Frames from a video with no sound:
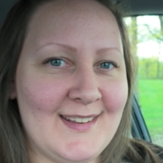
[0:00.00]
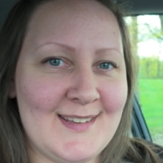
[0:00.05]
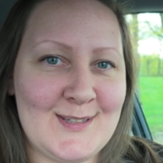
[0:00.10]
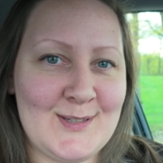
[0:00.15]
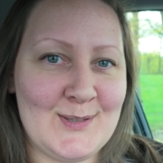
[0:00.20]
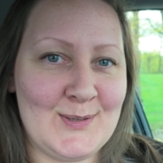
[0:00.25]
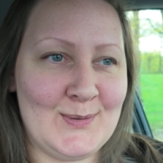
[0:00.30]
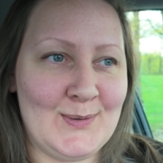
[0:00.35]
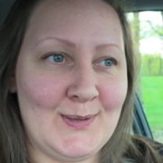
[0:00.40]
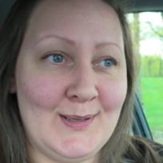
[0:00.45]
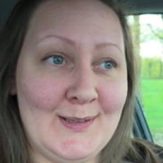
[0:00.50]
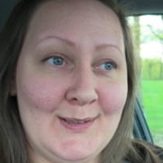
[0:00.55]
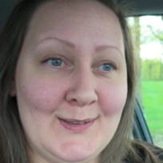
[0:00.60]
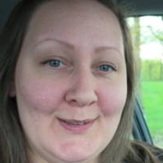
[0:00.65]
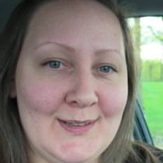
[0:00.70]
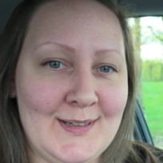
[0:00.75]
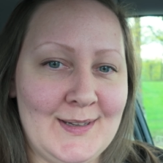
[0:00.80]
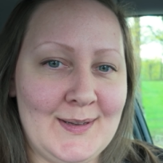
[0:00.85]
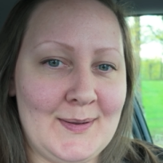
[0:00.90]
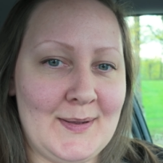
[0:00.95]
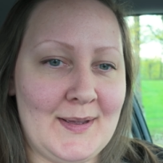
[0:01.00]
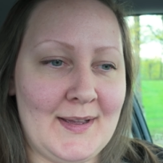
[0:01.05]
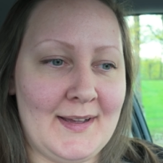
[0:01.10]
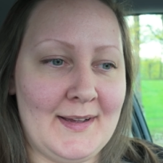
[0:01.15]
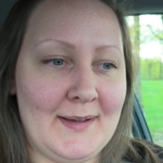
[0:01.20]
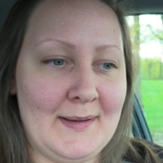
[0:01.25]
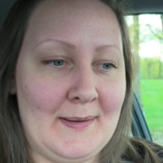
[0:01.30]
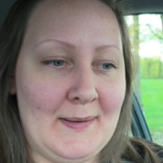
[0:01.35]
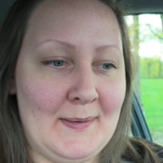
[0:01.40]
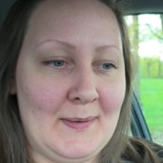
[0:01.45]
to look
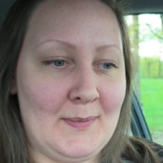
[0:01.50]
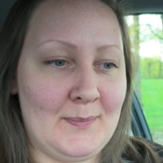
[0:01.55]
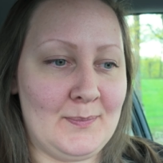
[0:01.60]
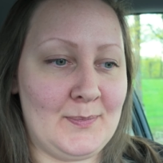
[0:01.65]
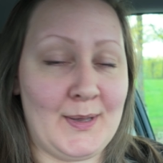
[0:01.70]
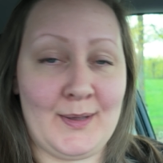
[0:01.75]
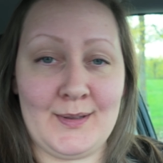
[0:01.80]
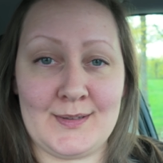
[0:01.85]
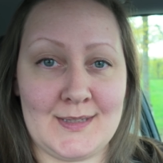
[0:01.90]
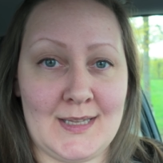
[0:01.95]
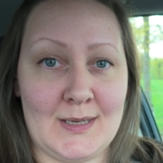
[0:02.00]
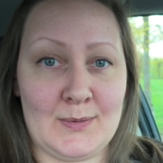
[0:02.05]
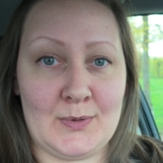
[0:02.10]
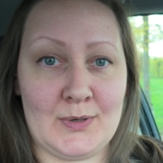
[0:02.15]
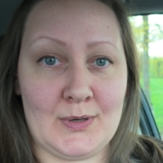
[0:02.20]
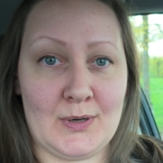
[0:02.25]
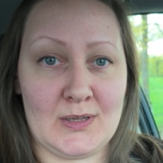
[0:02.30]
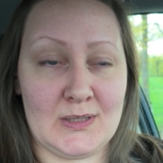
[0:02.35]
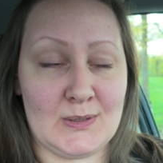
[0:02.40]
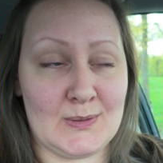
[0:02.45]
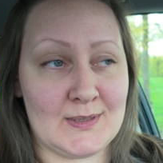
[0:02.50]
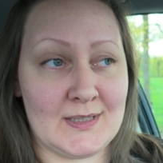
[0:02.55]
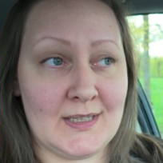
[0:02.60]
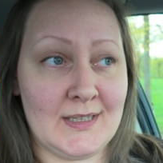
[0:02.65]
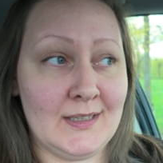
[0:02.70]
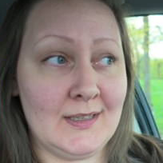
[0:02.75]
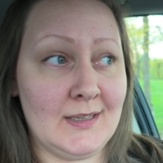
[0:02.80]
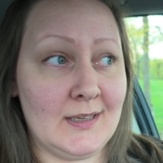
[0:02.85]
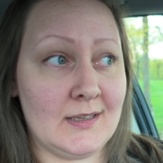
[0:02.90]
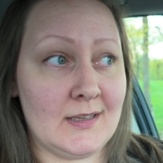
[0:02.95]
because they were
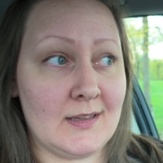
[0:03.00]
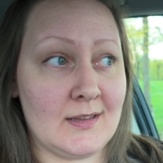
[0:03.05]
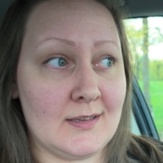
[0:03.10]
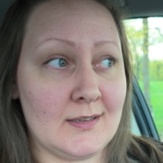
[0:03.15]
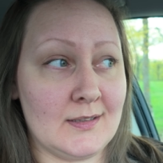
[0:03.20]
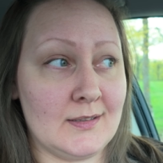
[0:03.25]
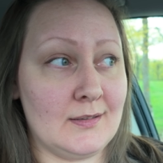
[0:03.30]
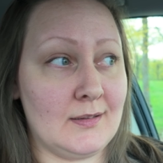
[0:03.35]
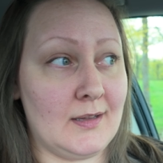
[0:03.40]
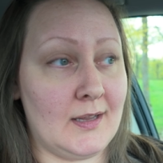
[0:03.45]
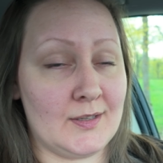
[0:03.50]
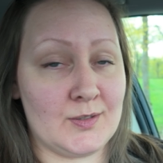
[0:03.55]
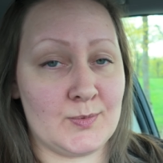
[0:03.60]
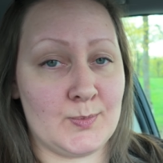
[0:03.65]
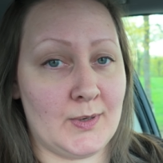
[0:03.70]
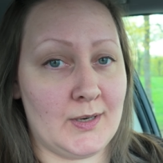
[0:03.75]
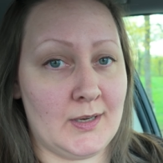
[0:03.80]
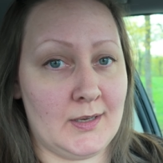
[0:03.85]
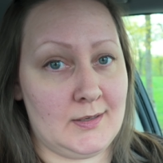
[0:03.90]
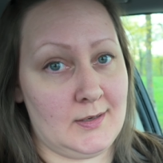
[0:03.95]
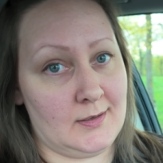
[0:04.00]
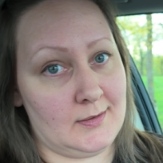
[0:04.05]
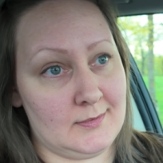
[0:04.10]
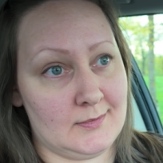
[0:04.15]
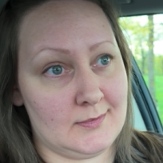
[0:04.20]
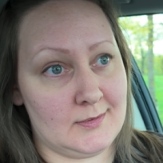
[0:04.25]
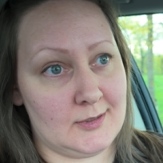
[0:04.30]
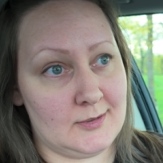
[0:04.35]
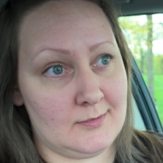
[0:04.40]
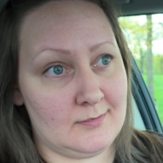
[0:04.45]
closing, and the last one I
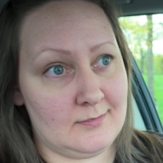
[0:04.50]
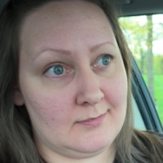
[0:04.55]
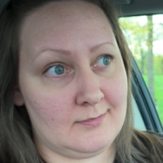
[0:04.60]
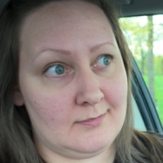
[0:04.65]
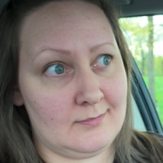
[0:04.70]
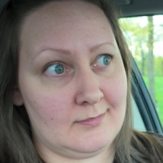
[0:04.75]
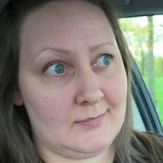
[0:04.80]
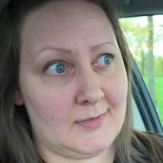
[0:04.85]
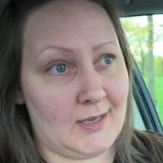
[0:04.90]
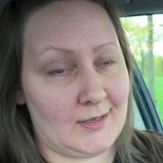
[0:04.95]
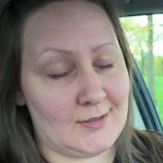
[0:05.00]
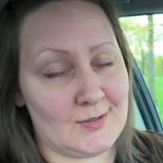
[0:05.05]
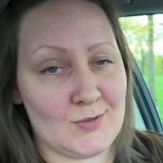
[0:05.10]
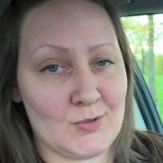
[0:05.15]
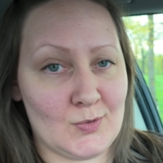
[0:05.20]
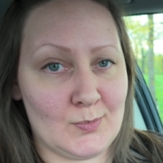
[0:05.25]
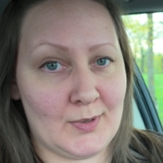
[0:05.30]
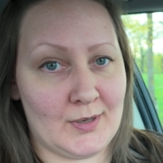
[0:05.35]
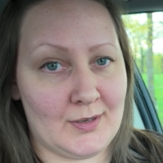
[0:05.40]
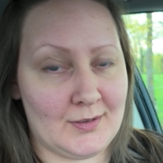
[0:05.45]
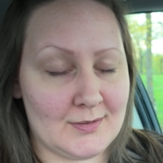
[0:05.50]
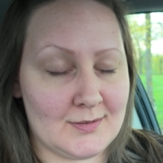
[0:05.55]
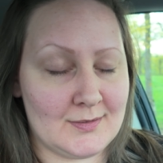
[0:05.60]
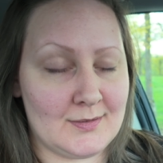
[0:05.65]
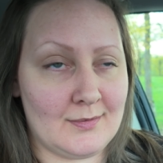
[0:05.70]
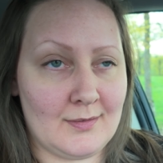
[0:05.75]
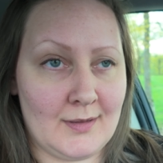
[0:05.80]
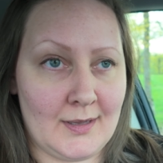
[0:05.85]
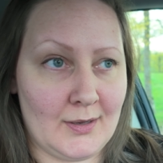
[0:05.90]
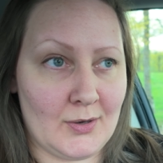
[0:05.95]
didn't get to
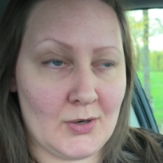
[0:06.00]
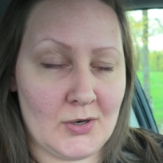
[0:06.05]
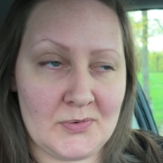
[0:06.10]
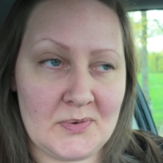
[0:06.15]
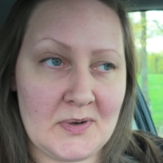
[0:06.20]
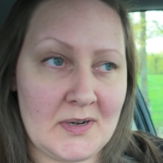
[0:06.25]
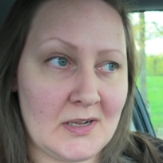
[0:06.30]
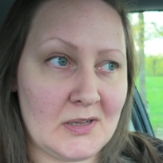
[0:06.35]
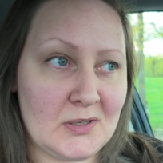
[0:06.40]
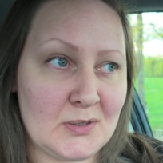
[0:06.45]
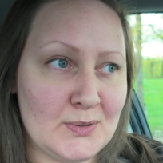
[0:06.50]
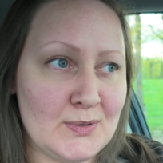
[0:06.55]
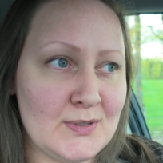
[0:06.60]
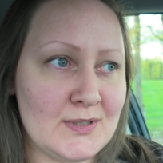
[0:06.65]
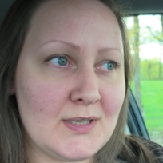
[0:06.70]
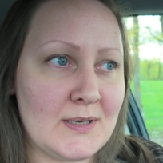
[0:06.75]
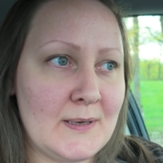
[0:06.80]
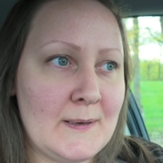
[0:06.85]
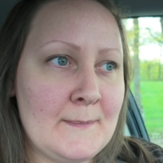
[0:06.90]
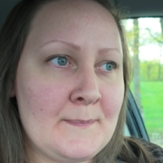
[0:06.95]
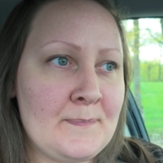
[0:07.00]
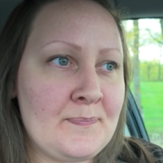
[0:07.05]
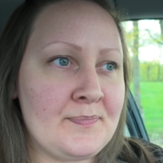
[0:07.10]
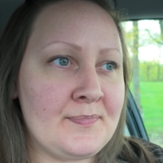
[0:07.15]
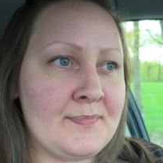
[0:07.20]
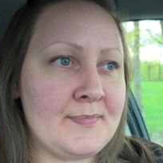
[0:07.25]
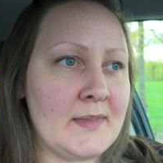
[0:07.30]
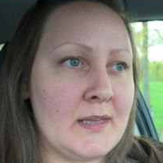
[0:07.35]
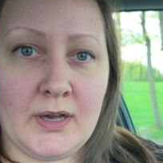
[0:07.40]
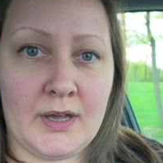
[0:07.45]
because they had already closed.
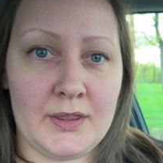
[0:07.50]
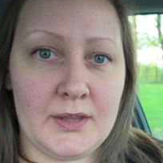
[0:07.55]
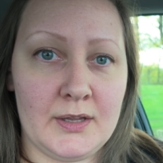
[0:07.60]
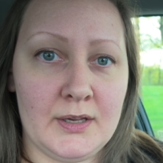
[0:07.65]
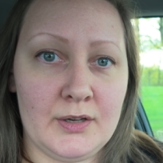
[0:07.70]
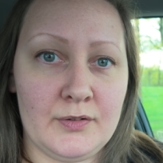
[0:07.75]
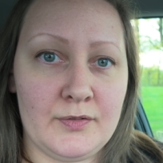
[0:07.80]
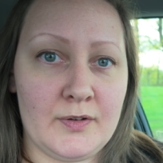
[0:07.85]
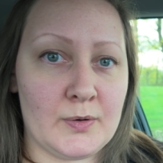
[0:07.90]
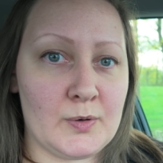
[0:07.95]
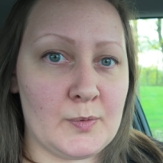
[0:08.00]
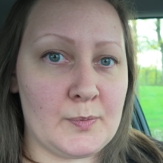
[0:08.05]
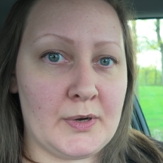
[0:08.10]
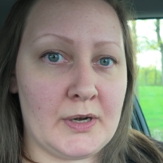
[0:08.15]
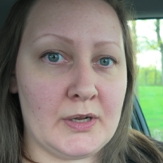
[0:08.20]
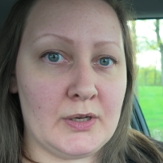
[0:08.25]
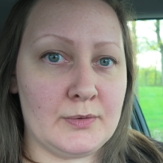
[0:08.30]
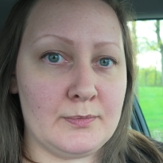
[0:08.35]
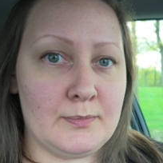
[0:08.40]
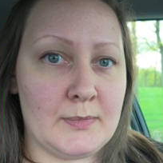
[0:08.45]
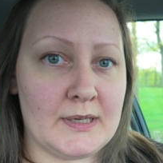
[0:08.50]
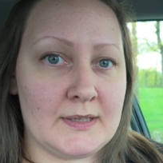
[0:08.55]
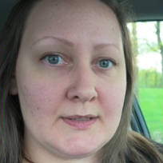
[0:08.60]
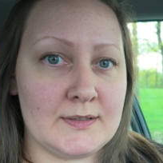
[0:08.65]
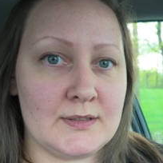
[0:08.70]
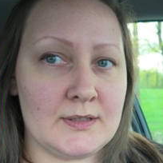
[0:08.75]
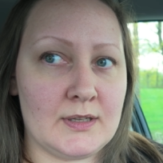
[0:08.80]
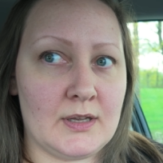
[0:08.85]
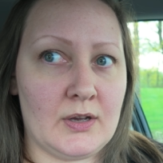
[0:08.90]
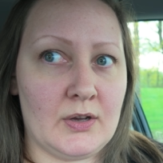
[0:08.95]
I think I found a pretty good
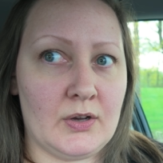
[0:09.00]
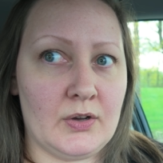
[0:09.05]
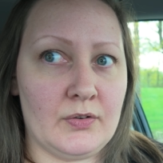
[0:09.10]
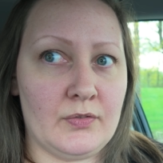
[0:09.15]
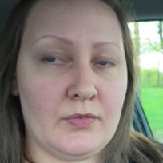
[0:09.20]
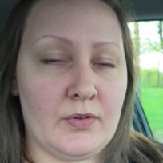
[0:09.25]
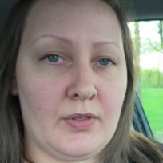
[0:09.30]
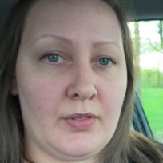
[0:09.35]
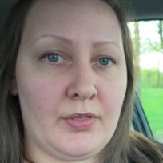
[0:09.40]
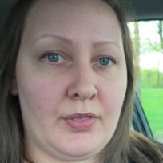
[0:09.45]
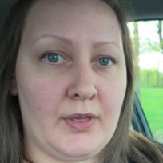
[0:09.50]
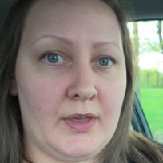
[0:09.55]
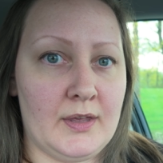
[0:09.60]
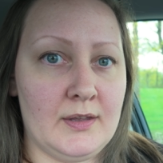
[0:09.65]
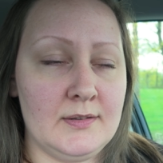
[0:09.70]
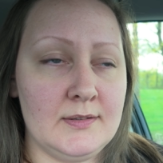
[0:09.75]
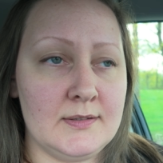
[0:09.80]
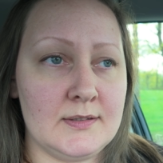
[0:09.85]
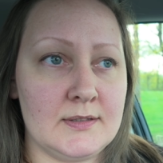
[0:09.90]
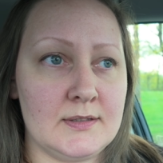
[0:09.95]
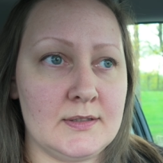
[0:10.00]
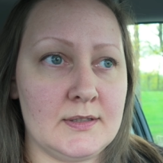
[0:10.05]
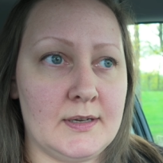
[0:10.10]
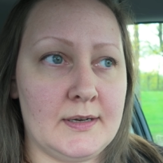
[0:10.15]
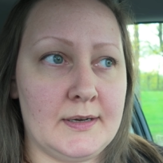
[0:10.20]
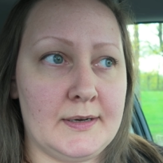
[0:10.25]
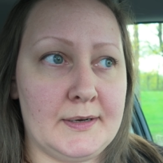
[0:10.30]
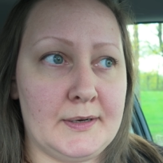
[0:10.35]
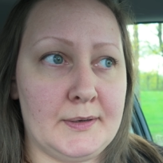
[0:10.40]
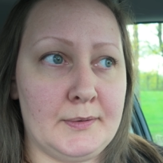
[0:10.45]
mix of things.
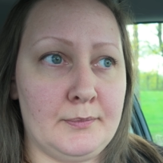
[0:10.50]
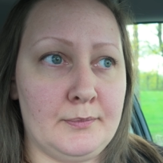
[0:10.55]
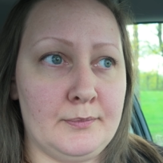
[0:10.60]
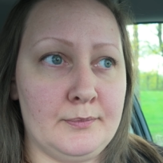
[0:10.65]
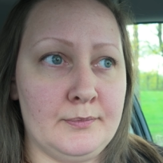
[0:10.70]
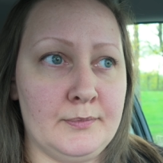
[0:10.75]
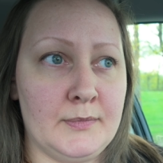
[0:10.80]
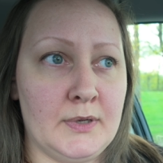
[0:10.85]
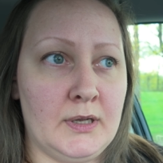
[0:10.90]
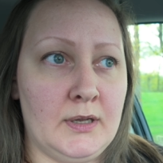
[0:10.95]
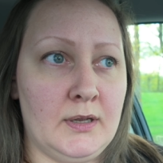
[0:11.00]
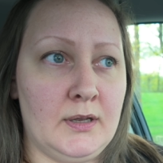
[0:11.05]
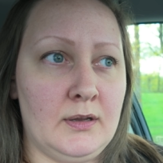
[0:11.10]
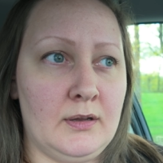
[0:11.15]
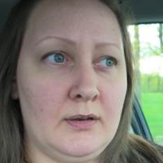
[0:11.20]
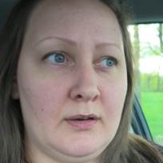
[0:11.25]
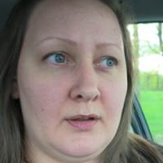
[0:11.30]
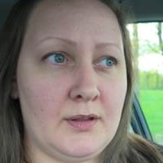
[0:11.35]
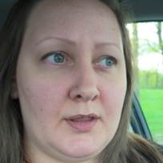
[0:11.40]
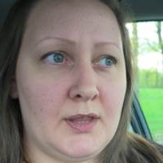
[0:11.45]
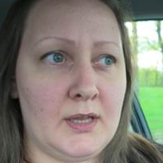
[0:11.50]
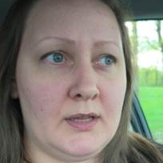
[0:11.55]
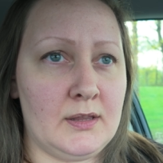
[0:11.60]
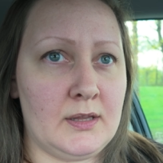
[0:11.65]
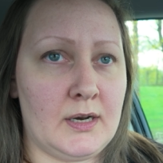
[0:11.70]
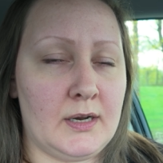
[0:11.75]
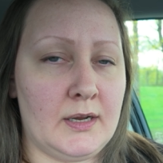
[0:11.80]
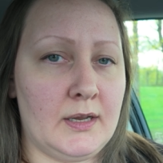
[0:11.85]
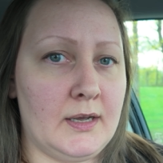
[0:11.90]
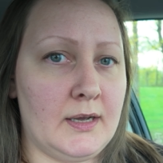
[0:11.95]
Nothing
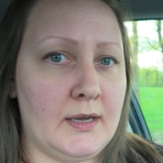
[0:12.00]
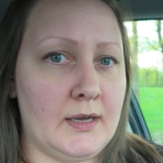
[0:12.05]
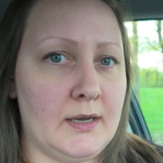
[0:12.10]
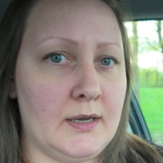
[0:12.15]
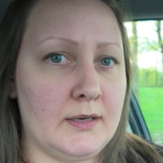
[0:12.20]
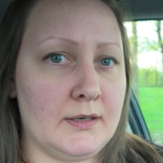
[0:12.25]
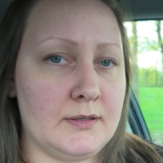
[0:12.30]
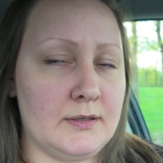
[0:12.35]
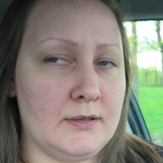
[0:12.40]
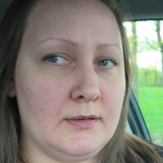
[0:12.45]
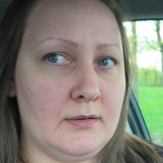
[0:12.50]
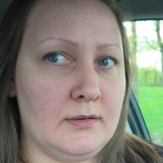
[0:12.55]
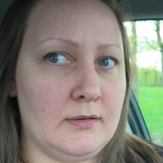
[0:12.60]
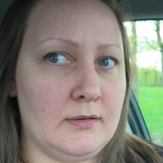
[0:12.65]
that I had